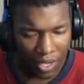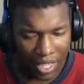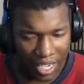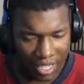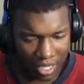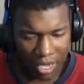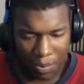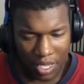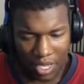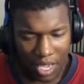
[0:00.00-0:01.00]
right? They can
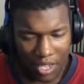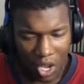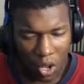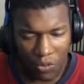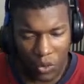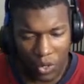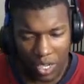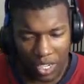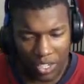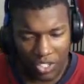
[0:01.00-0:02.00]
be in Call of
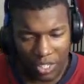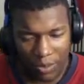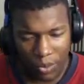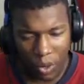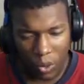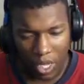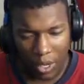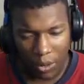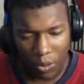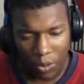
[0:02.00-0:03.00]
Duty. It's just, bro,
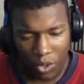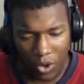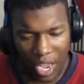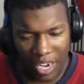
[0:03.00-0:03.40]
when they're